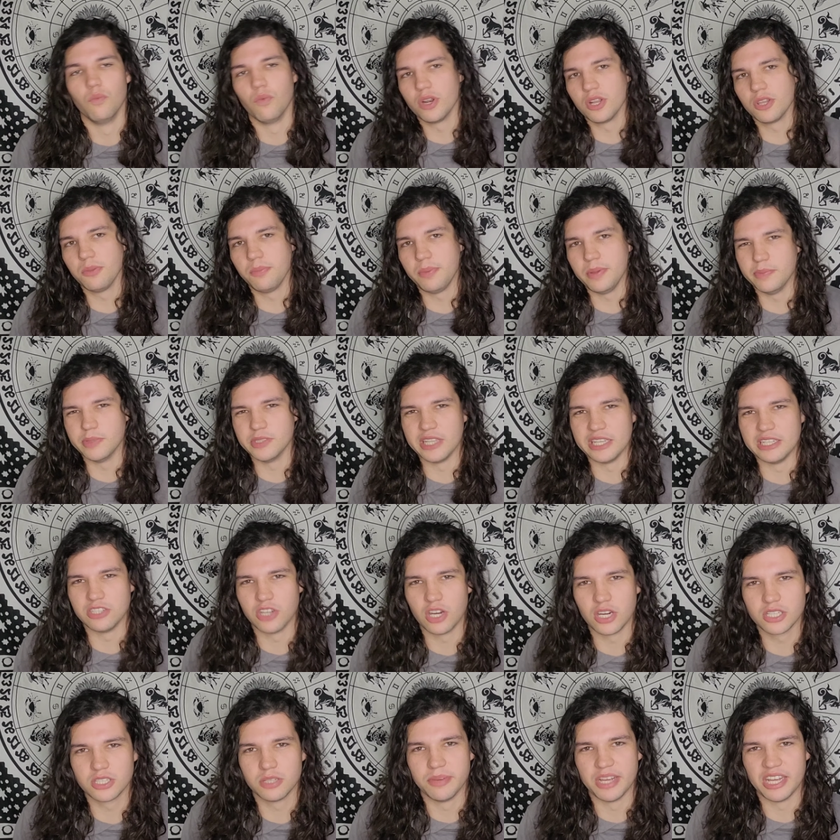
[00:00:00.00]
One of the people they
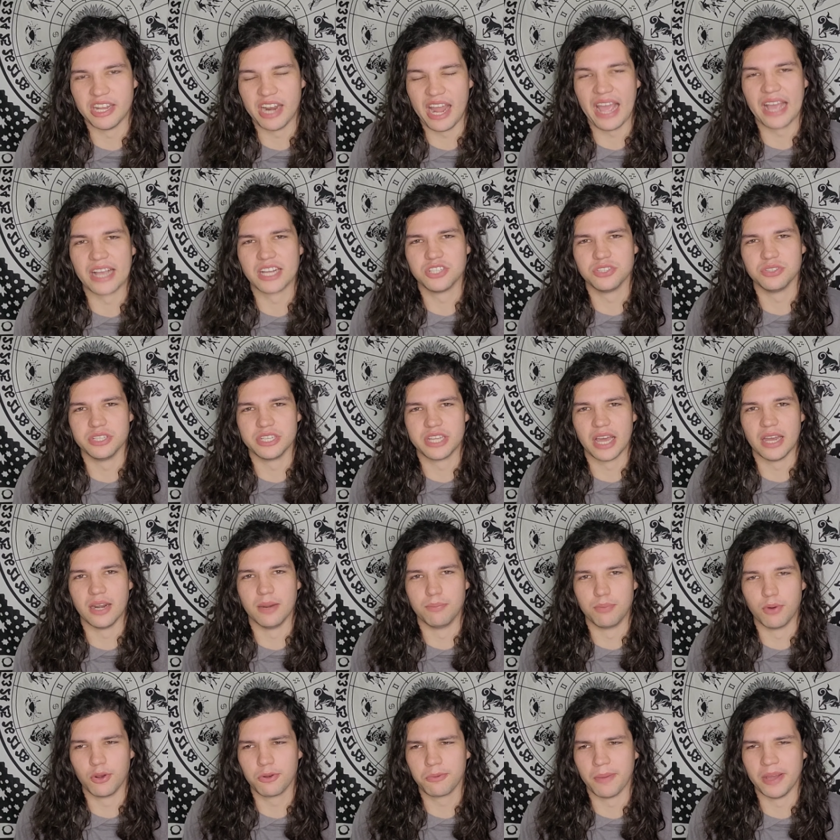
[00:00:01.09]
talked about actually kind
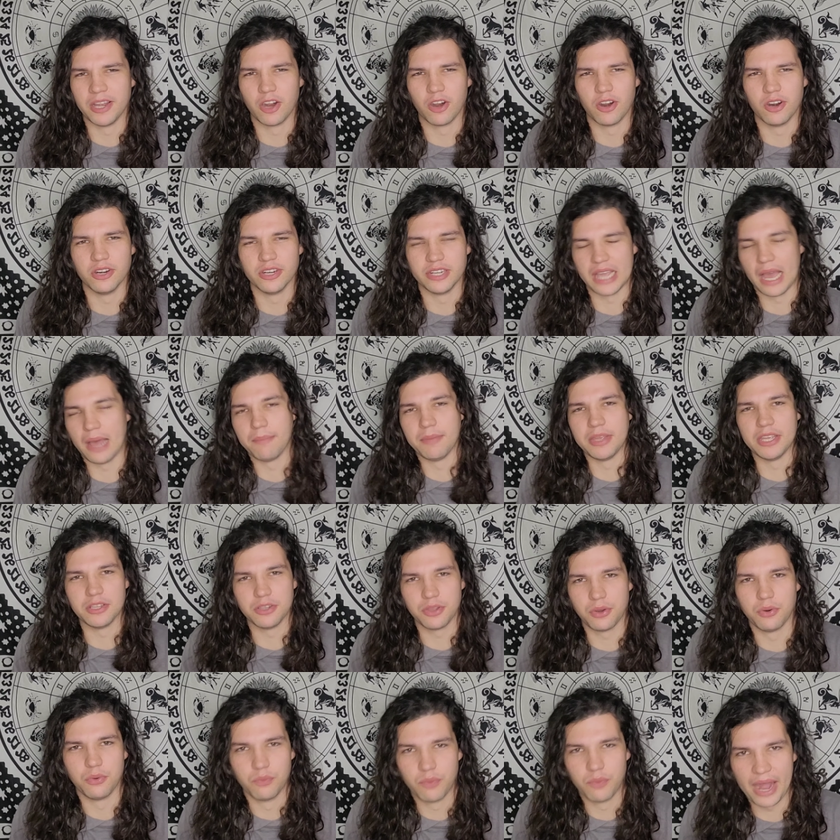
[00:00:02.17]
of broke my heart, got me a
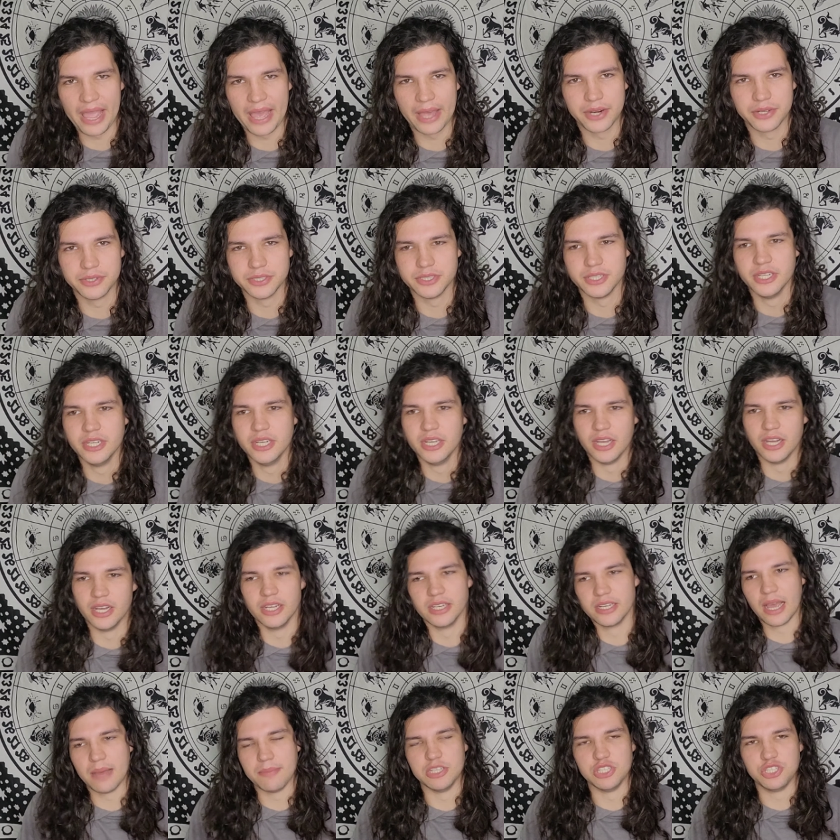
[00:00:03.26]
little rattled, uh,
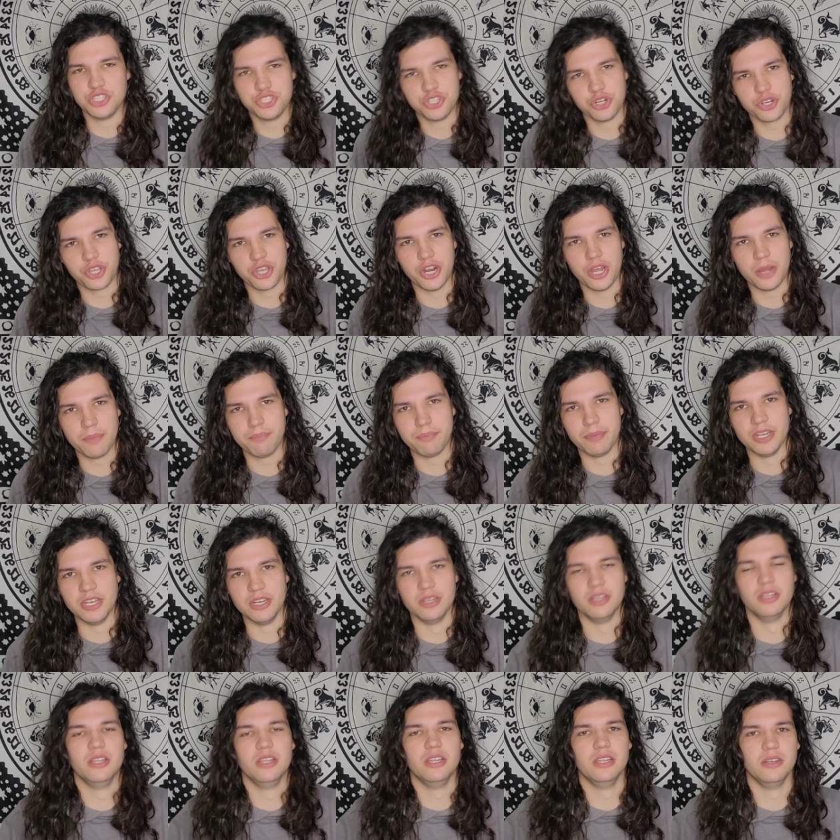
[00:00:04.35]
got me shooken up
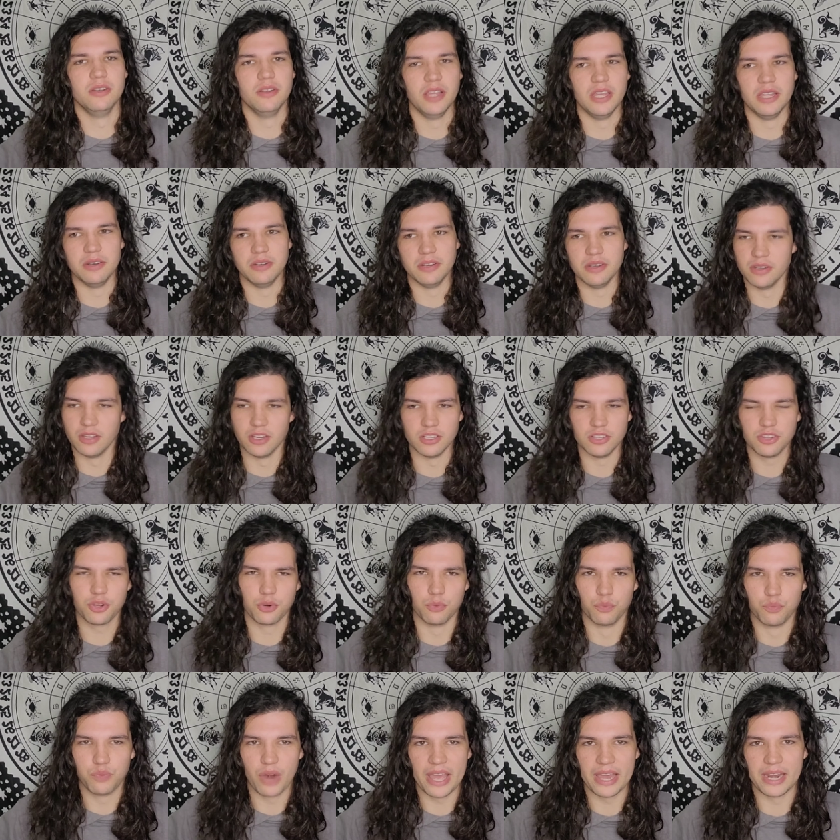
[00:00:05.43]
and, and, and a
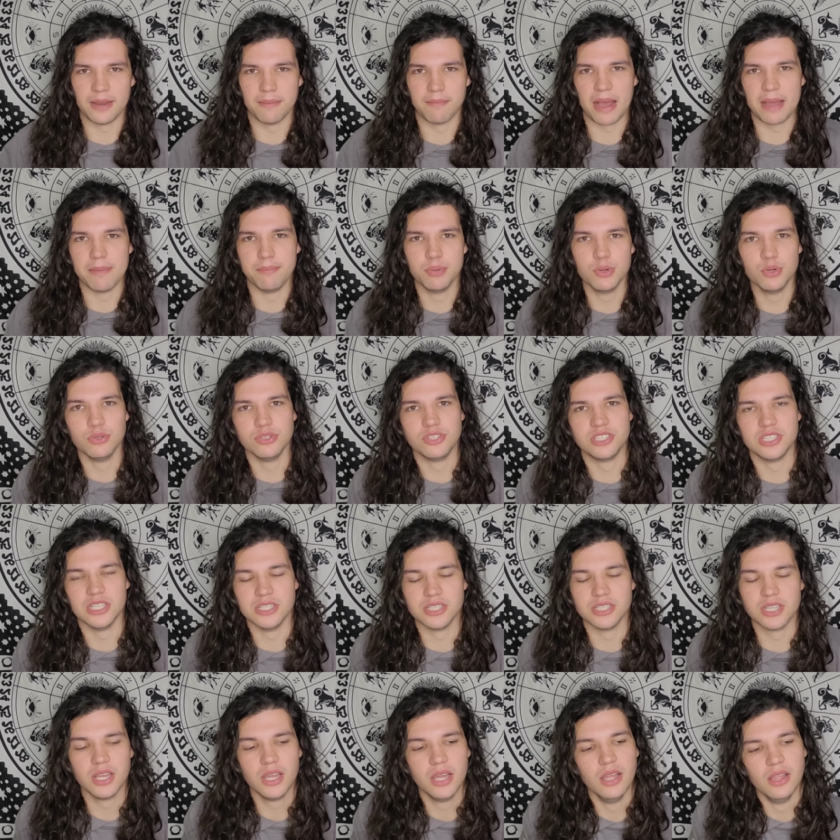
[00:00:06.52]
little red in my boots.
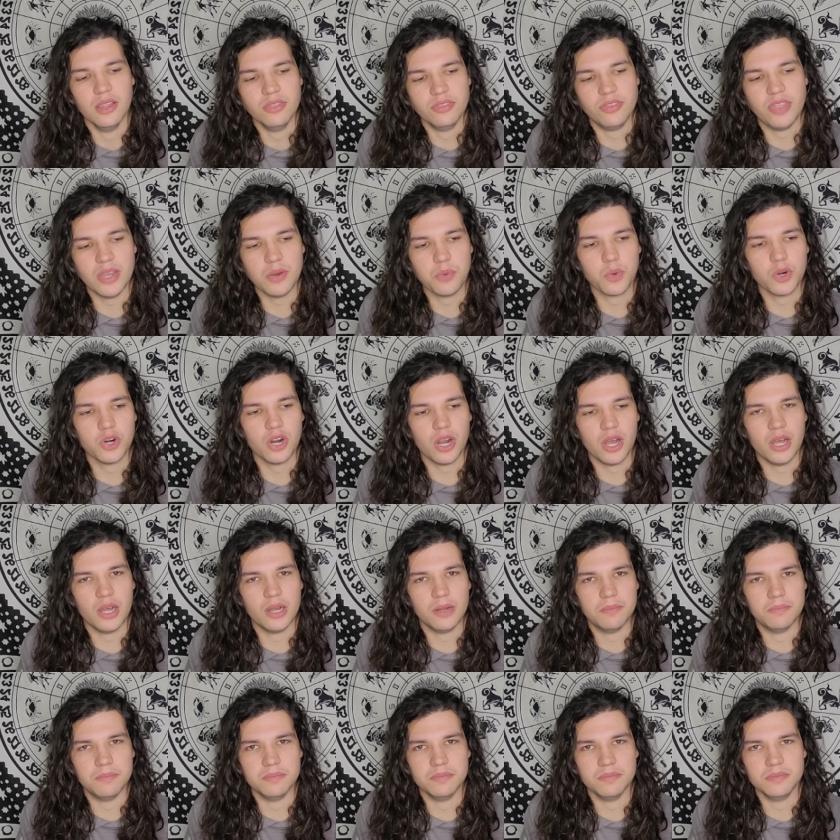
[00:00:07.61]
Is they were
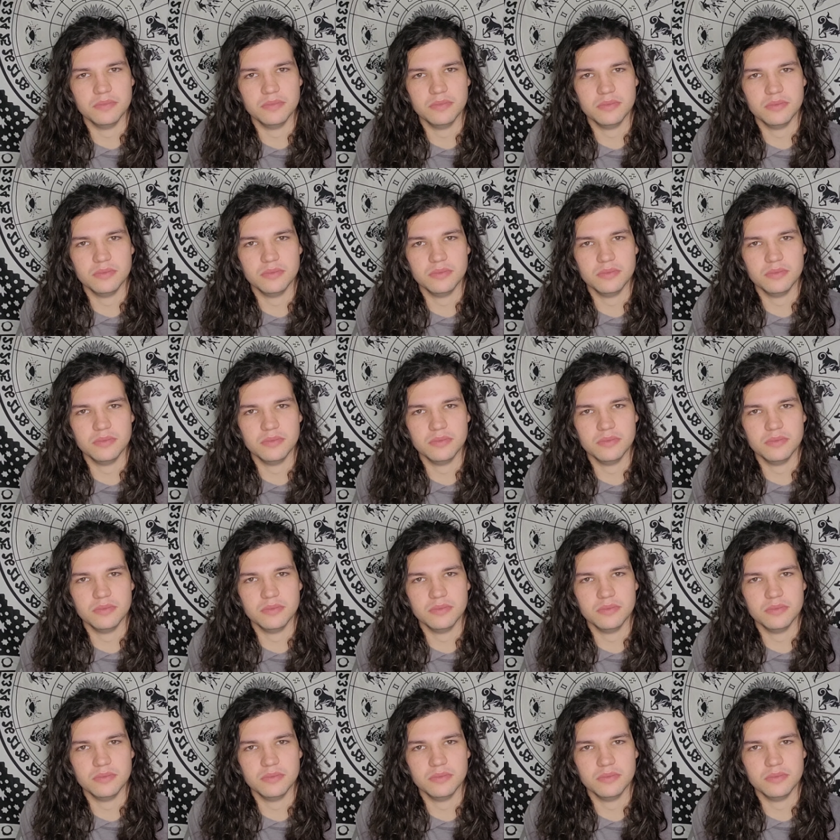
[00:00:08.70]
um,